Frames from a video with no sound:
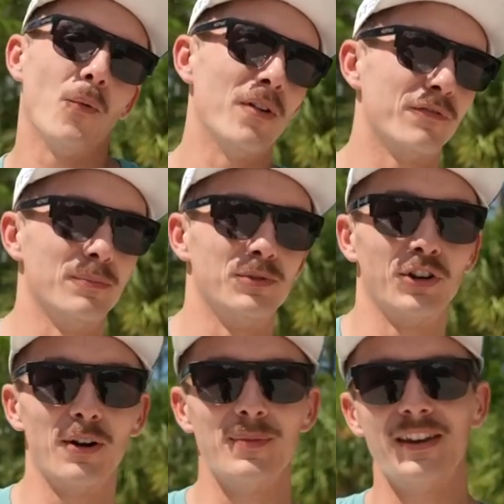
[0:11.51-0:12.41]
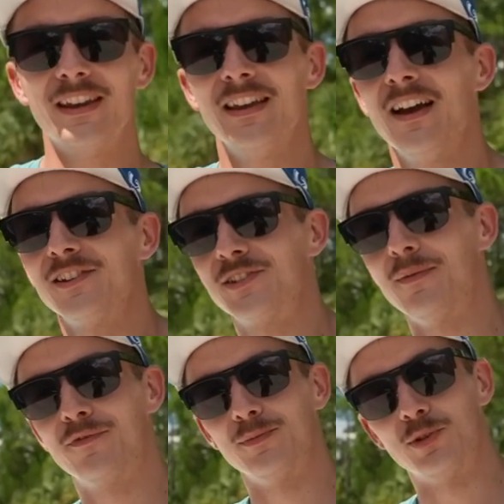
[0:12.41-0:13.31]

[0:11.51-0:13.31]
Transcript: one from Germany, some from